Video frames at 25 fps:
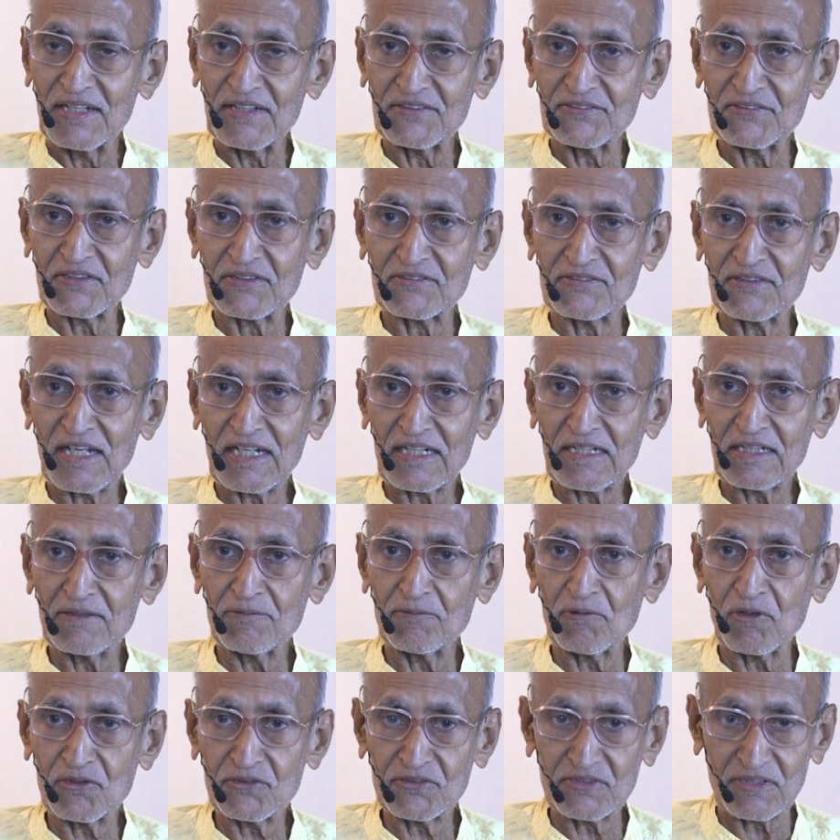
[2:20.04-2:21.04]
That's
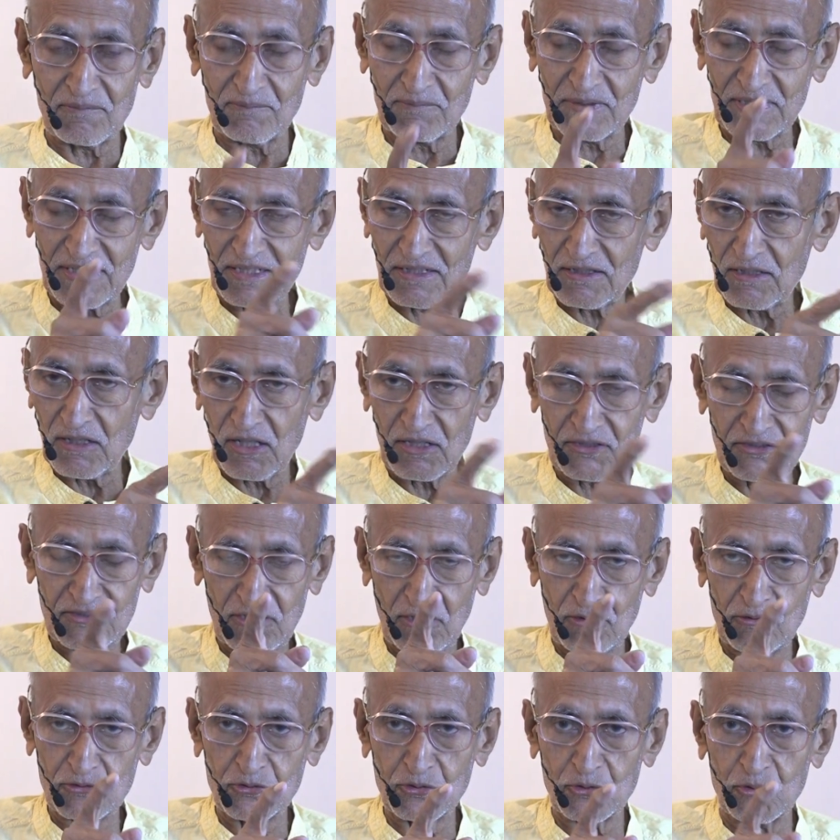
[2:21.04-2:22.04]
exactly what somebody
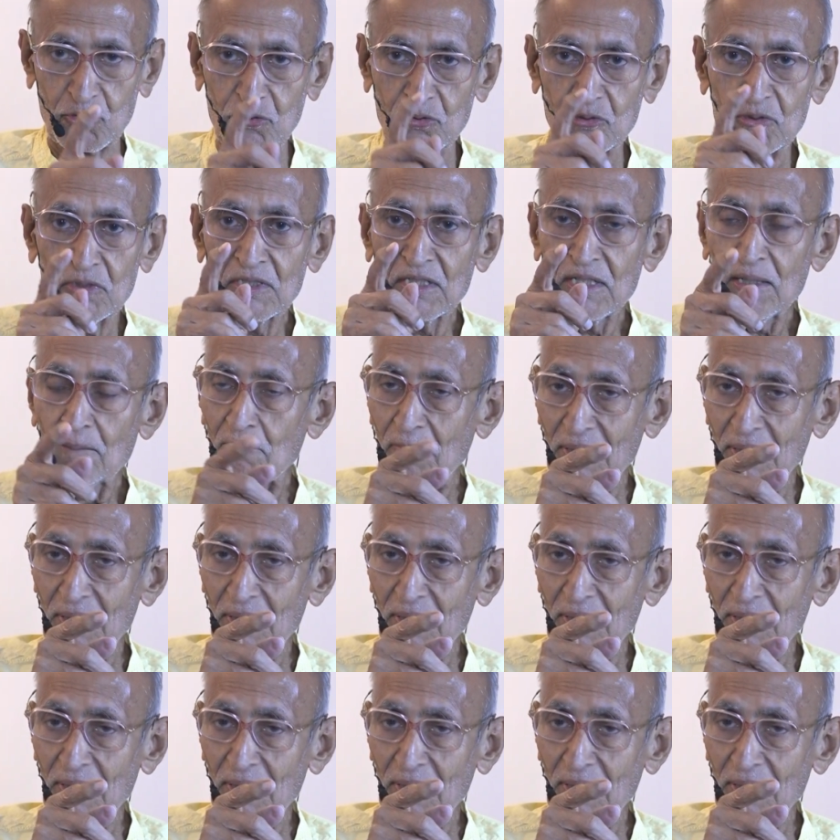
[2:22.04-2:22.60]
asked also.